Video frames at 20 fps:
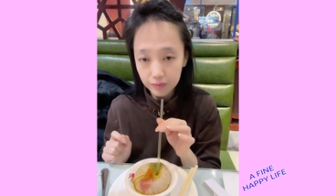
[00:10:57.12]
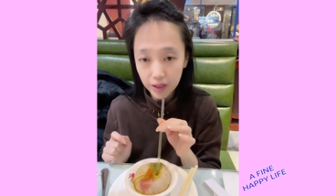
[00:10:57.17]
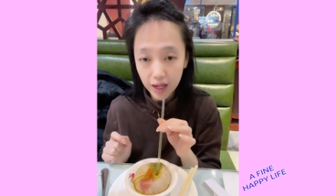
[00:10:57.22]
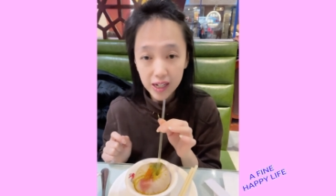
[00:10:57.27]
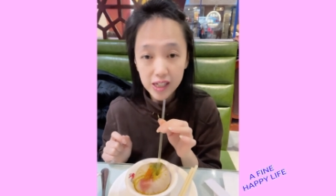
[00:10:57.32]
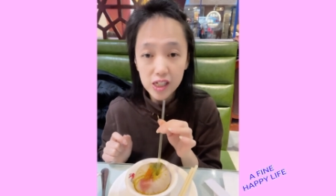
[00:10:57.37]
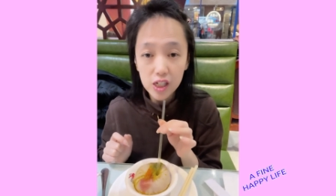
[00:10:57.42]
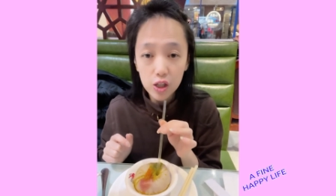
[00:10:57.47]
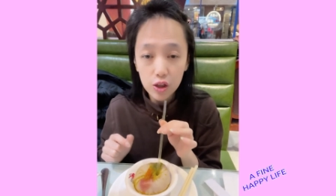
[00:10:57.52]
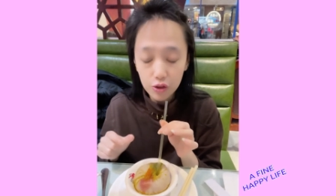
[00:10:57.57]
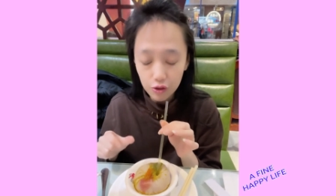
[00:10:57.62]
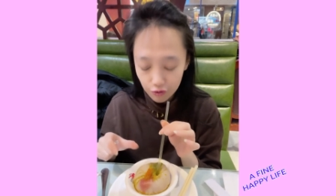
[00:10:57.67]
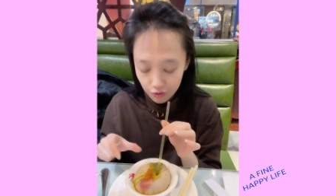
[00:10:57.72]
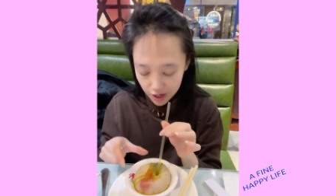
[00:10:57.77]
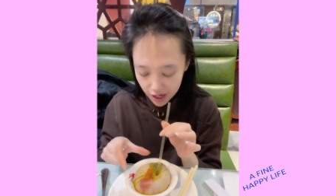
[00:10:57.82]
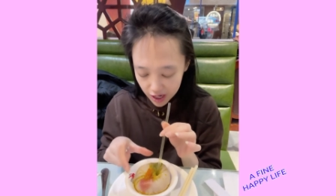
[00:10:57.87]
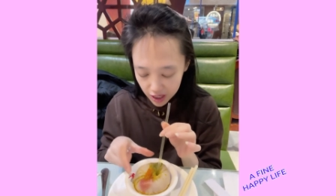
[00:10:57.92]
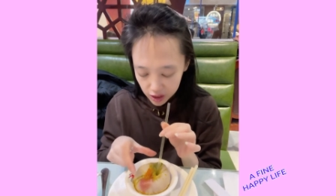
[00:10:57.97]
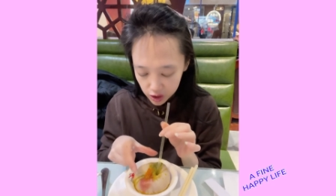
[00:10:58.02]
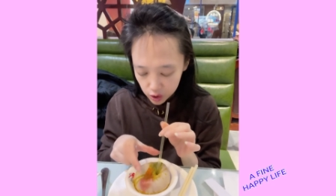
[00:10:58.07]
It's a
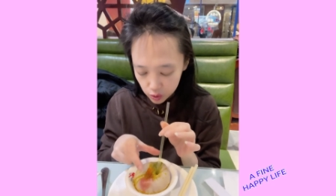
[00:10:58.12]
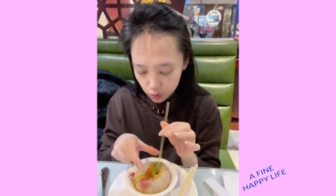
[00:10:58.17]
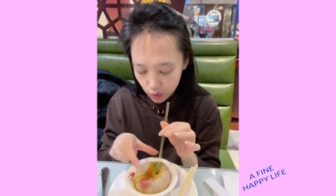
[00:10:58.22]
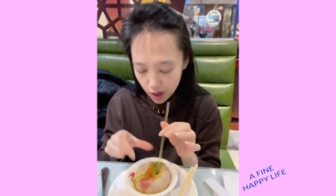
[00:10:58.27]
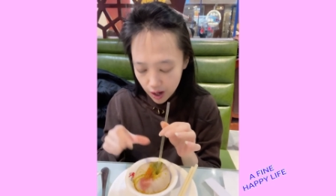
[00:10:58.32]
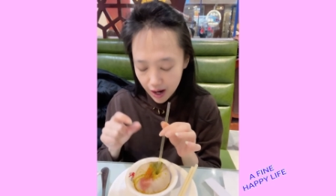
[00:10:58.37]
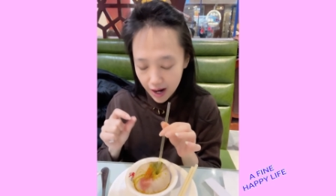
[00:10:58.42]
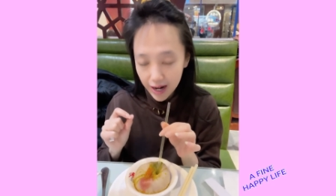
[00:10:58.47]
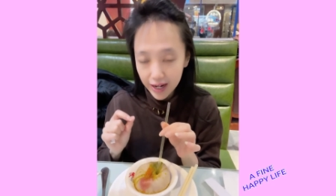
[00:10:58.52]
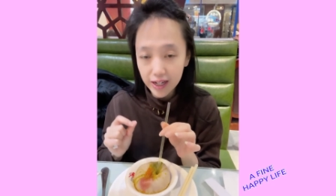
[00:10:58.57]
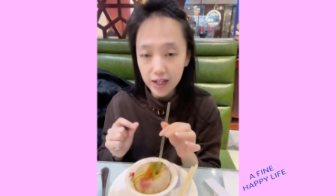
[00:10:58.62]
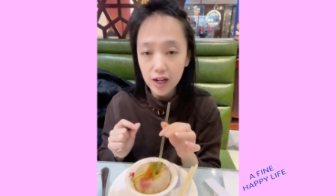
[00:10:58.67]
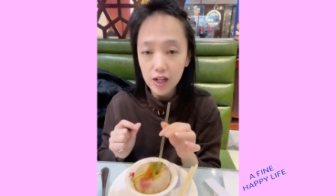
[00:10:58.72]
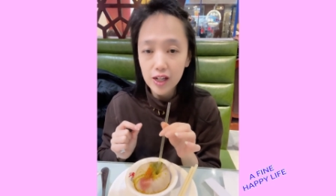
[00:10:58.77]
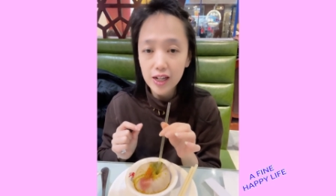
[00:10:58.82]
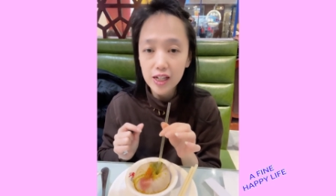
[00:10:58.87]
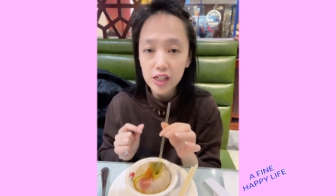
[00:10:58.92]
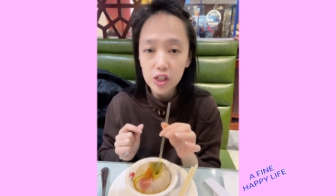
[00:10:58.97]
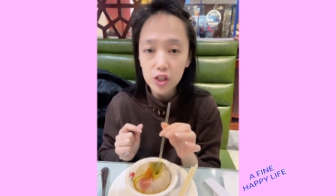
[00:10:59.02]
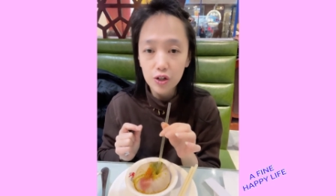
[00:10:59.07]
3-inch wide
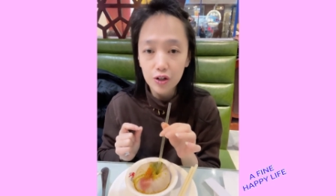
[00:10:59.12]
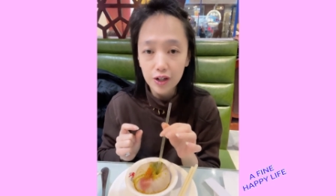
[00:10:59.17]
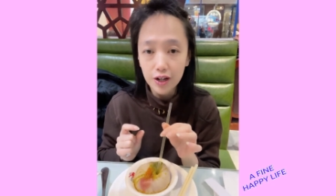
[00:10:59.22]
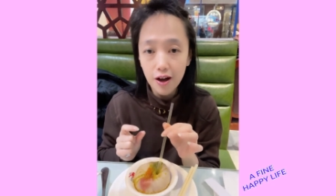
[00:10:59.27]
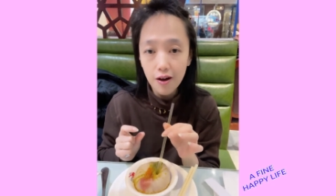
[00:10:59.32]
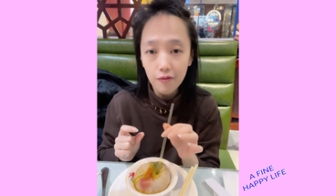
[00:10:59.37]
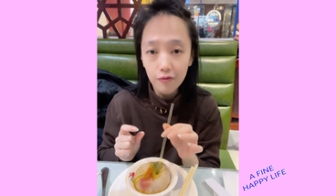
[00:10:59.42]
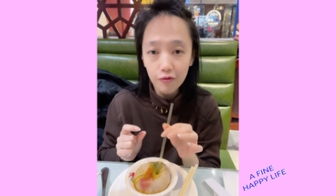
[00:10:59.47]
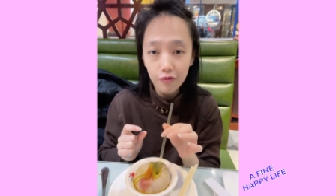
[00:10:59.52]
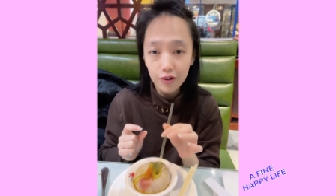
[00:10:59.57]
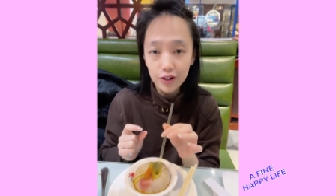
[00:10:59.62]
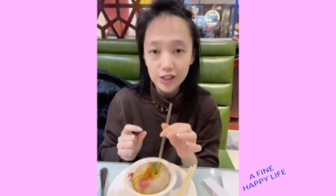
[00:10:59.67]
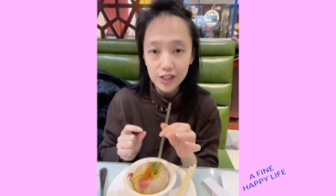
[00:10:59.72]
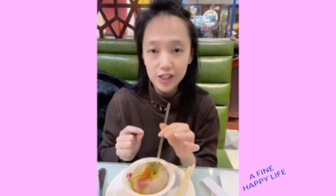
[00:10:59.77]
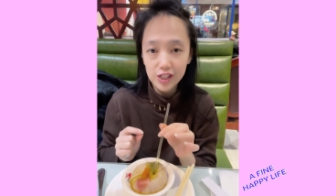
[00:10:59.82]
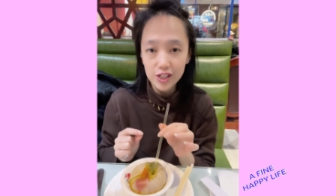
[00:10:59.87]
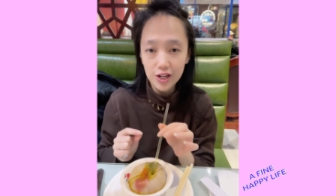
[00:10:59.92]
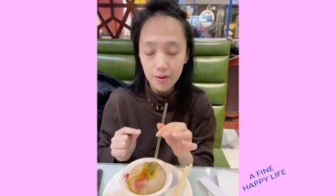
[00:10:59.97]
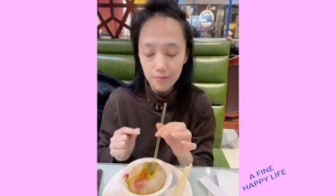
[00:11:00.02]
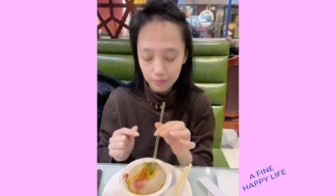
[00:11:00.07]
in
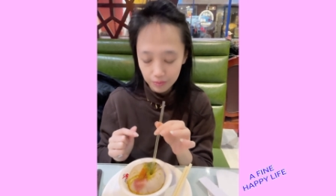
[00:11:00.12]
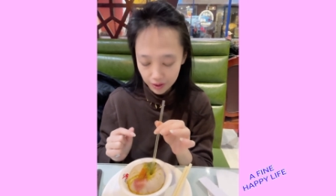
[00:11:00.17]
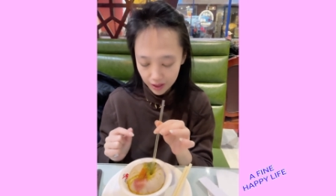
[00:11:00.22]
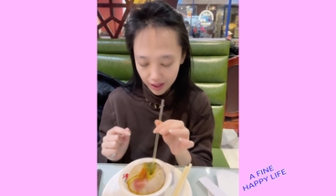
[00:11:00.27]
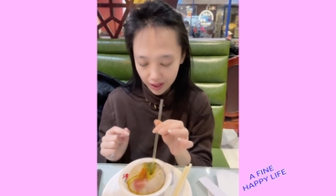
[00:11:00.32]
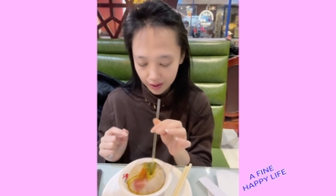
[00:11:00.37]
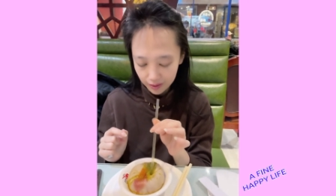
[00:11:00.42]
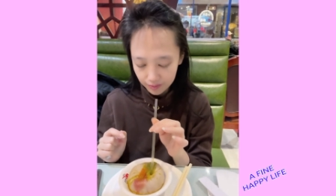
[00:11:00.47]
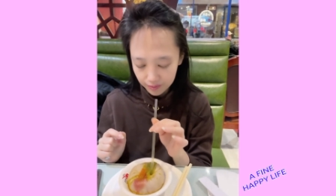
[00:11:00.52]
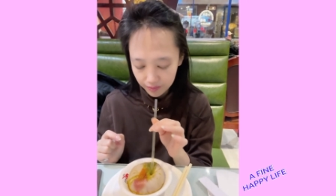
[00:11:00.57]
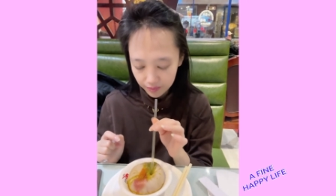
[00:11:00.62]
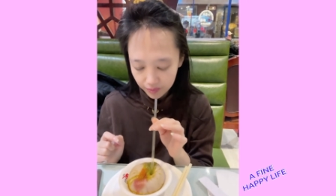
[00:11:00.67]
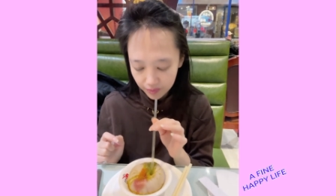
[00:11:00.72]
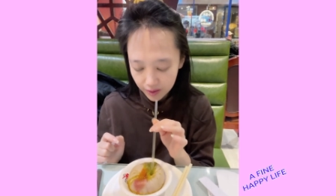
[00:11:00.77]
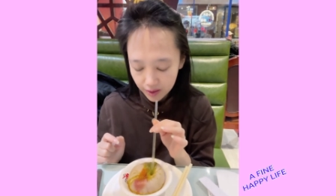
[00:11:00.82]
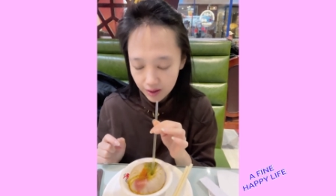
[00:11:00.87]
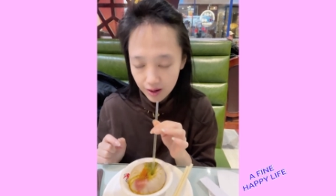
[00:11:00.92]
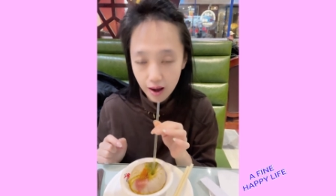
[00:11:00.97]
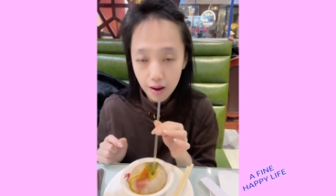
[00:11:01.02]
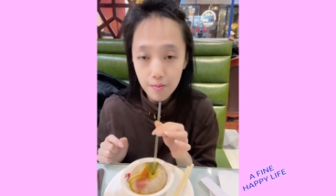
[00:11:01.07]
circumference dumpling.
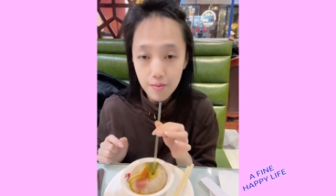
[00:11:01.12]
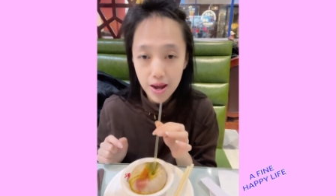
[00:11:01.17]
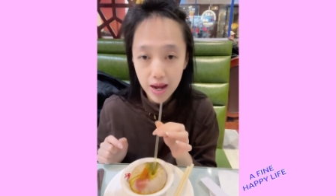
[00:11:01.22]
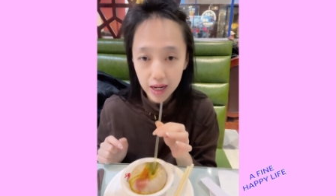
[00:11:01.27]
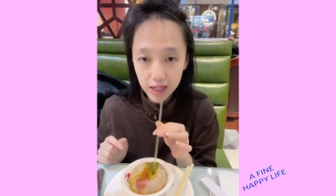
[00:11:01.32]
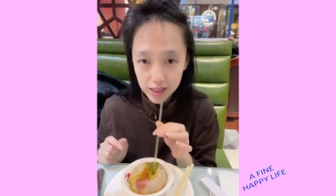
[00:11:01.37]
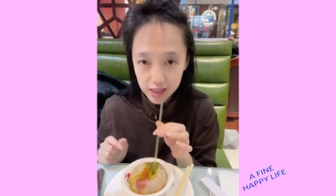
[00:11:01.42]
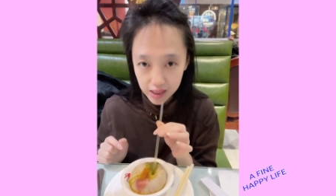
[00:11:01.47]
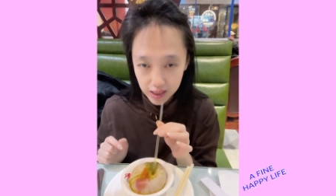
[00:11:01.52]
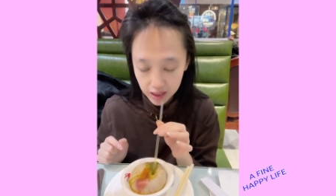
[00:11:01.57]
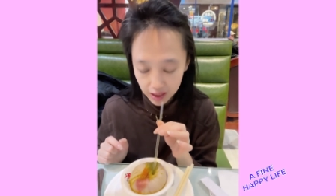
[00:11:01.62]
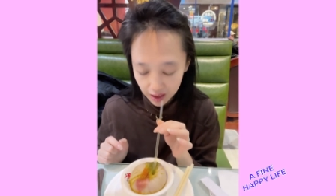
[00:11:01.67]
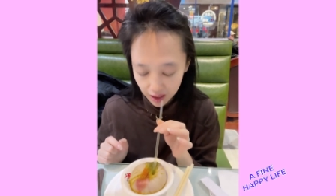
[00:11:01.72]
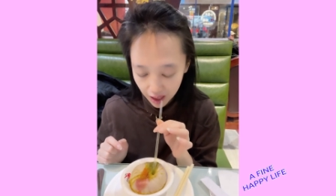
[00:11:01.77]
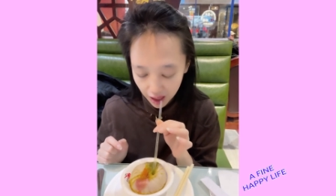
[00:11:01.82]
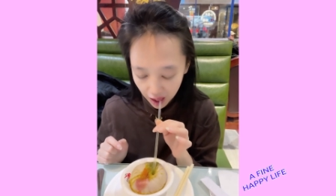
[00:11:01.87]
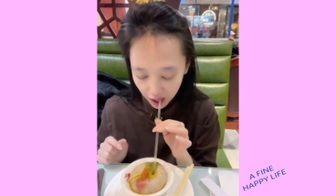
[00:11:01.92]
Amazing.